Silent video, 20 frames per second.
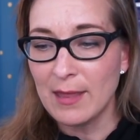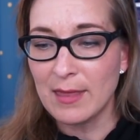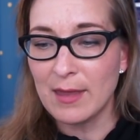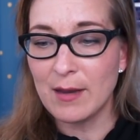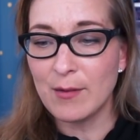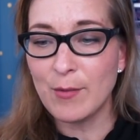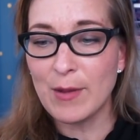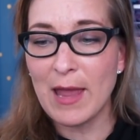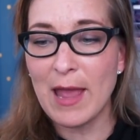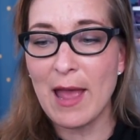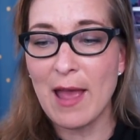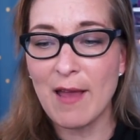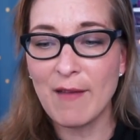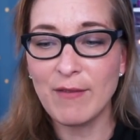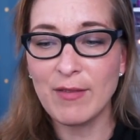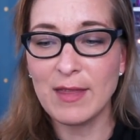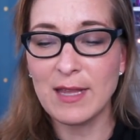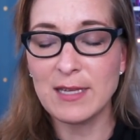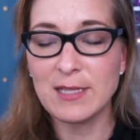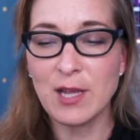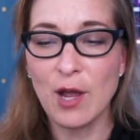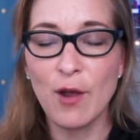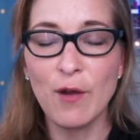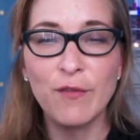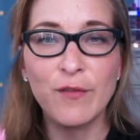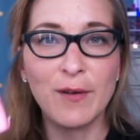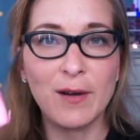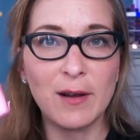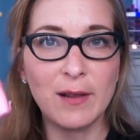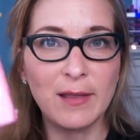Then we have these
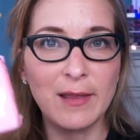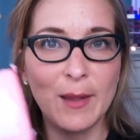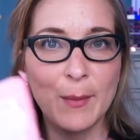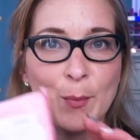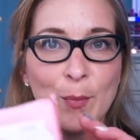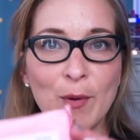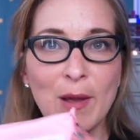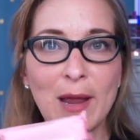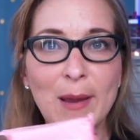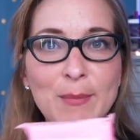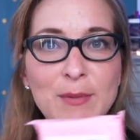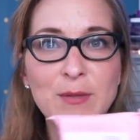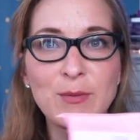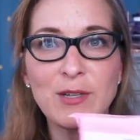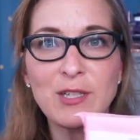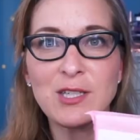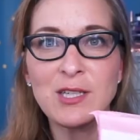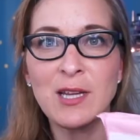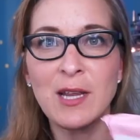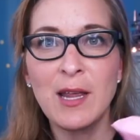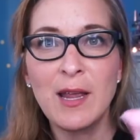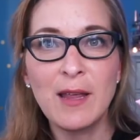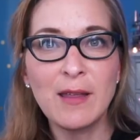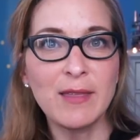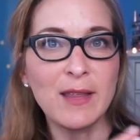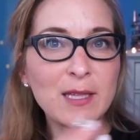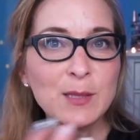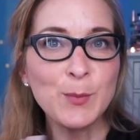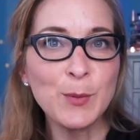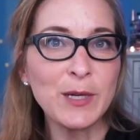Ofra lip wipes, which
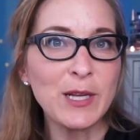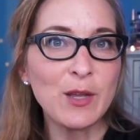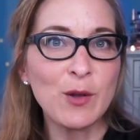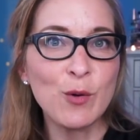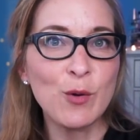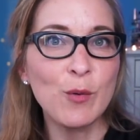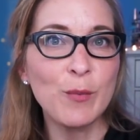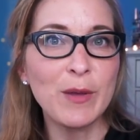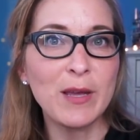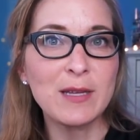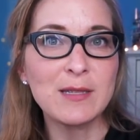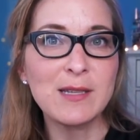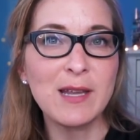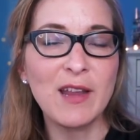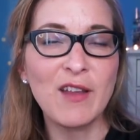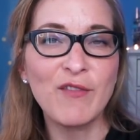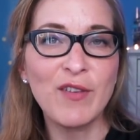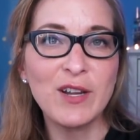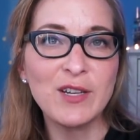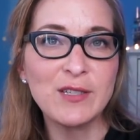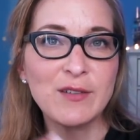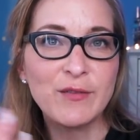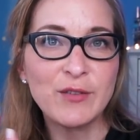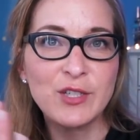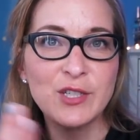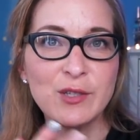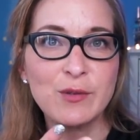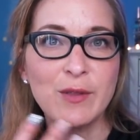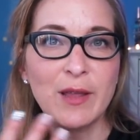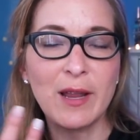that's pretty cool, because like if I'd ever
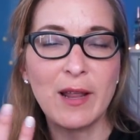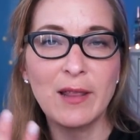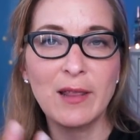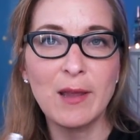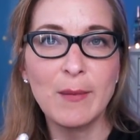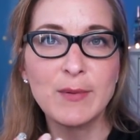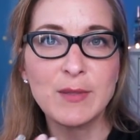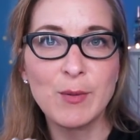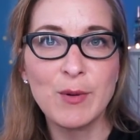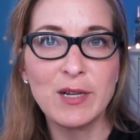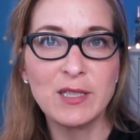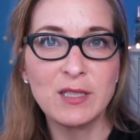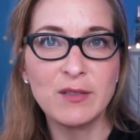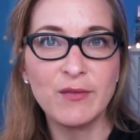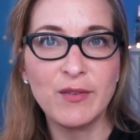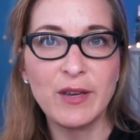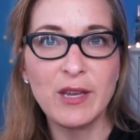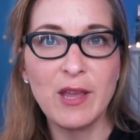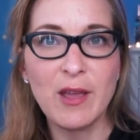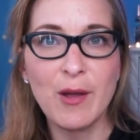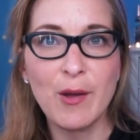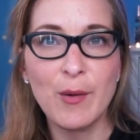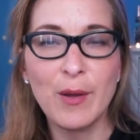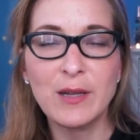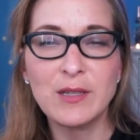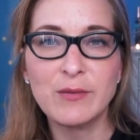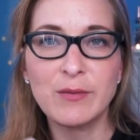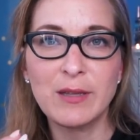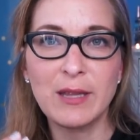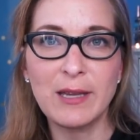do like a lip swatch video,
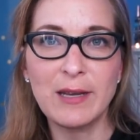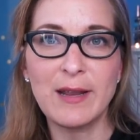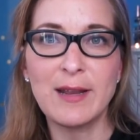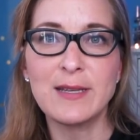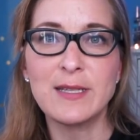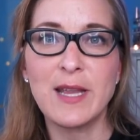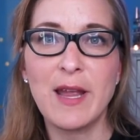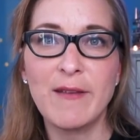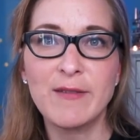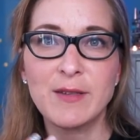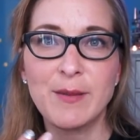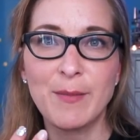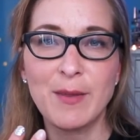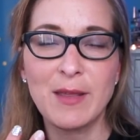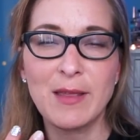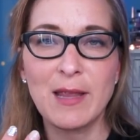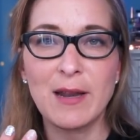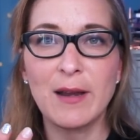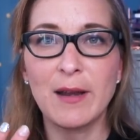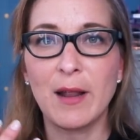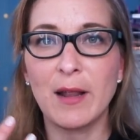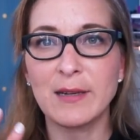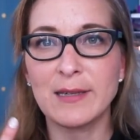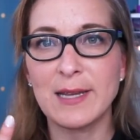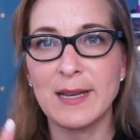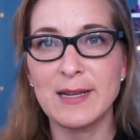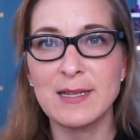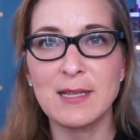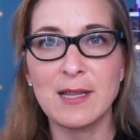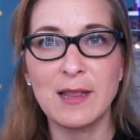it's really nice to have something that
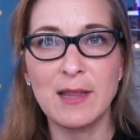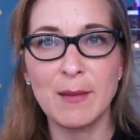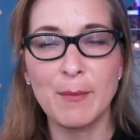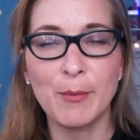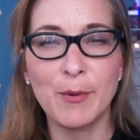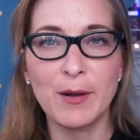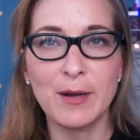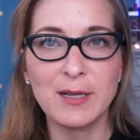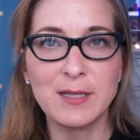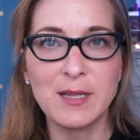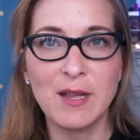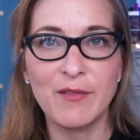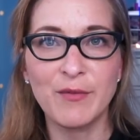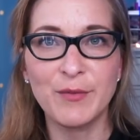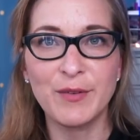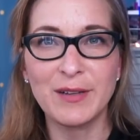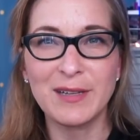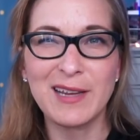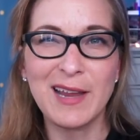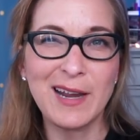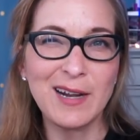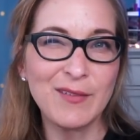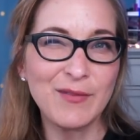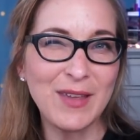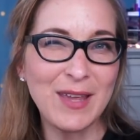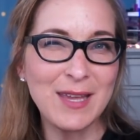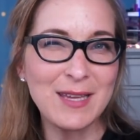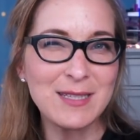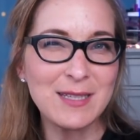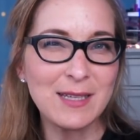takes the lip products off kind of
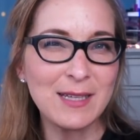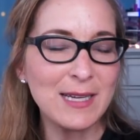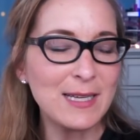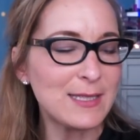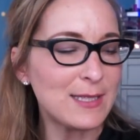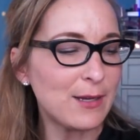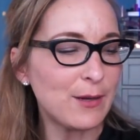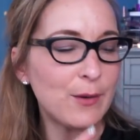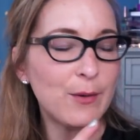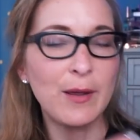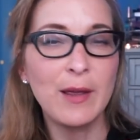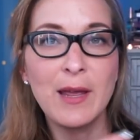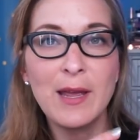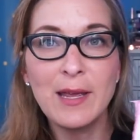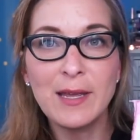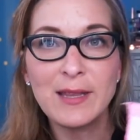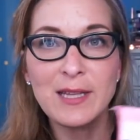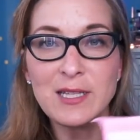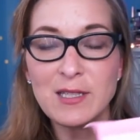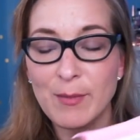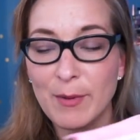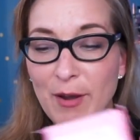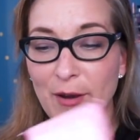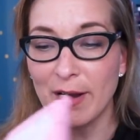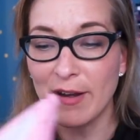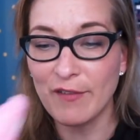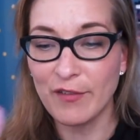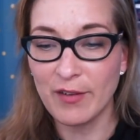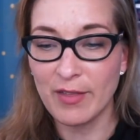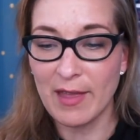easily. So these will be
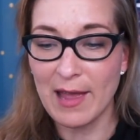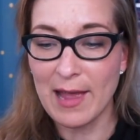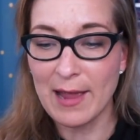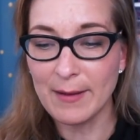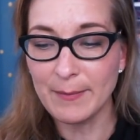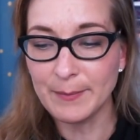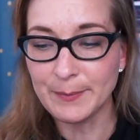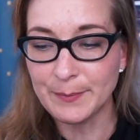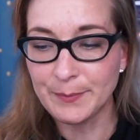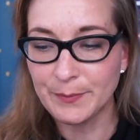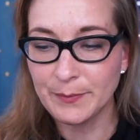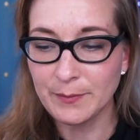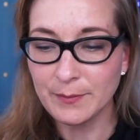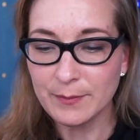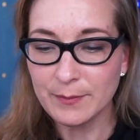great for that.